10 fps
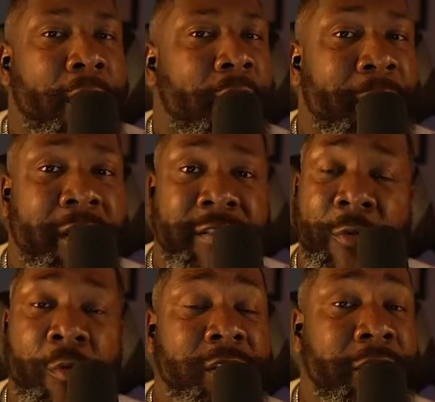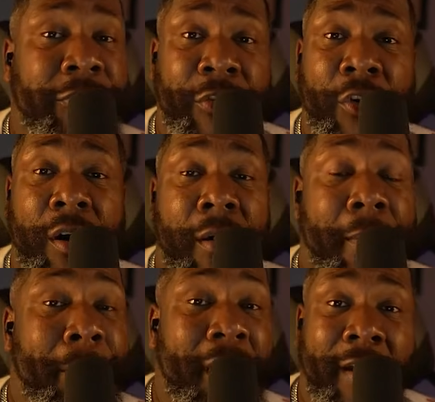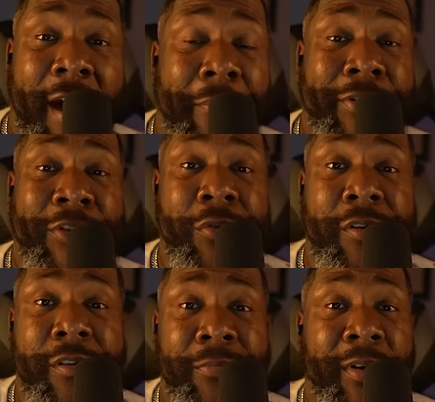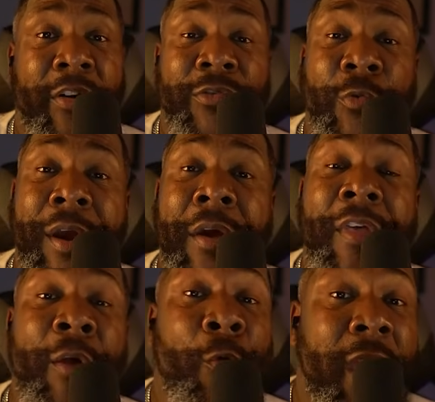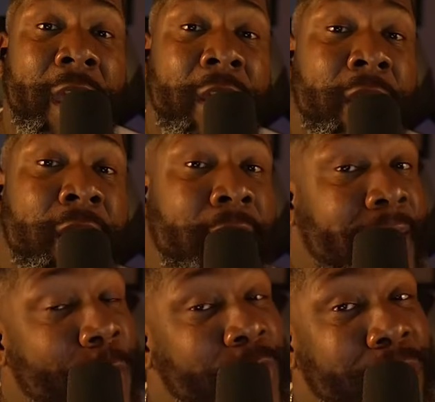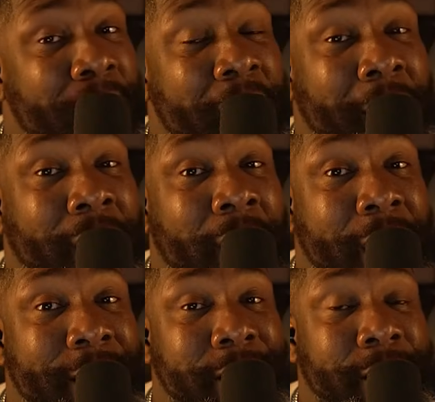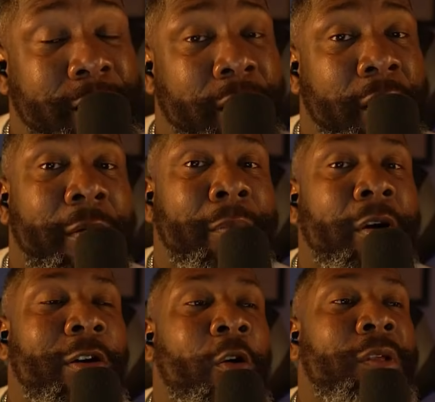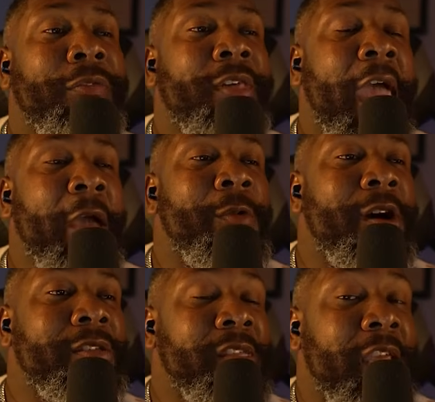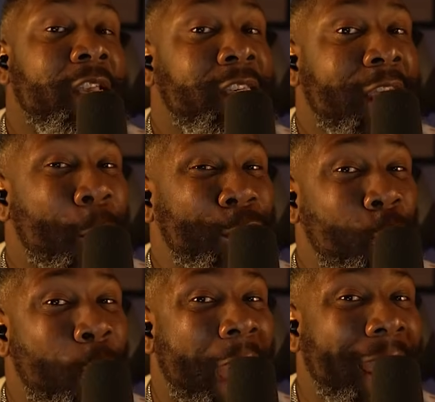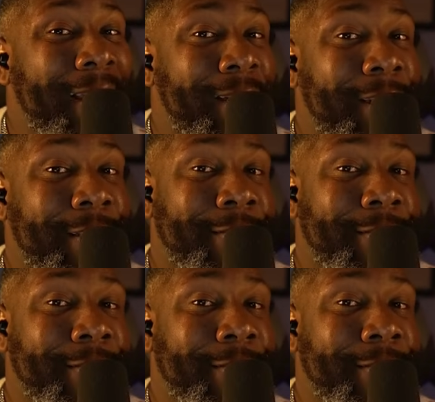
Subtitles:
Because it wasn't for better opportunities. Because where they went, they was paying them less. But the only thing was, they was white.